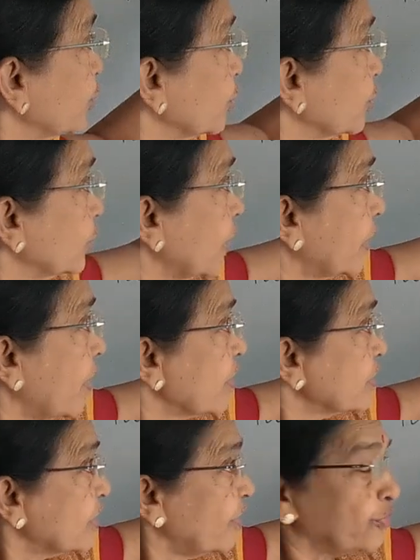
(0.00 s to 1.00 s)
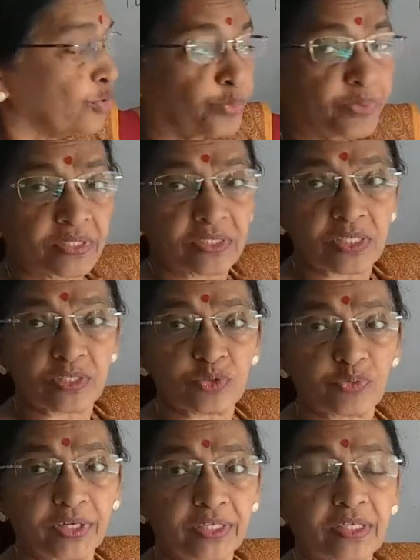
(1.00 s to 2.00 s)
the cost of two books is
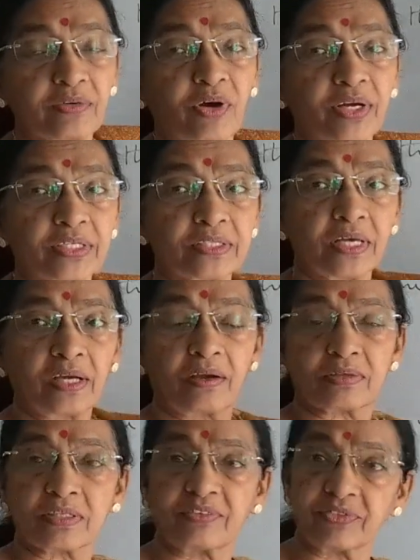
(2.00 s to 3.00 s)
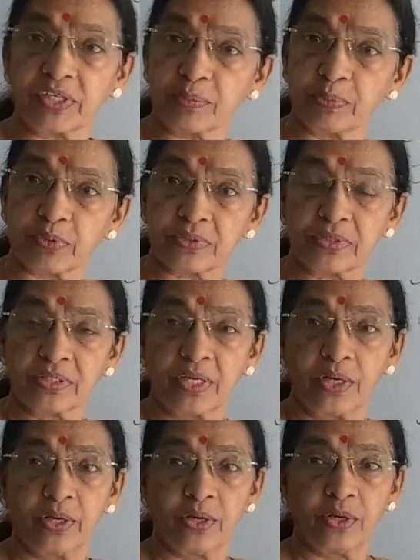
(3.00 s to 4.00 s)
20, what is the cost of three books?
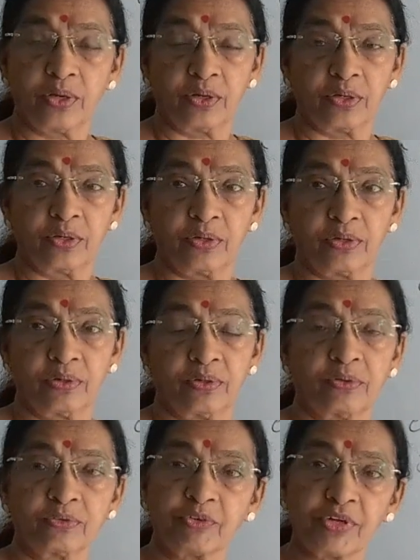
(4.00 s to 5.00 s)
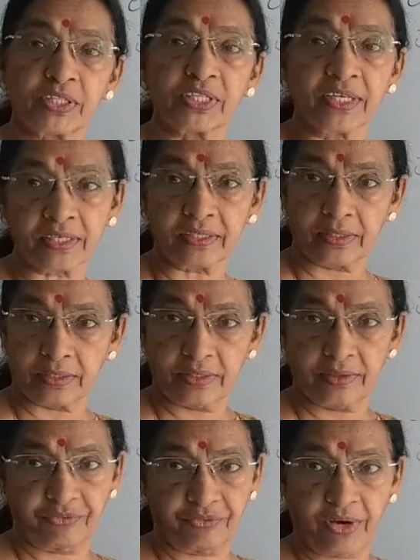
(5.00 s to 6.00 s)
We will think
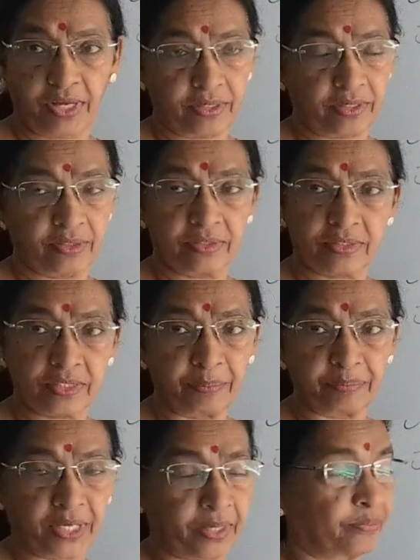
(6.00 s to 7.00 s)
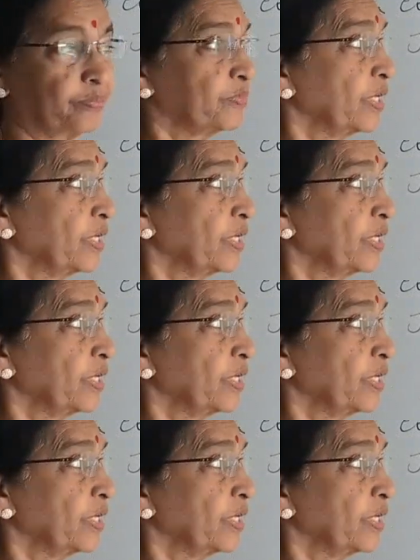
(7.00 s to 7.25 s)
for some time.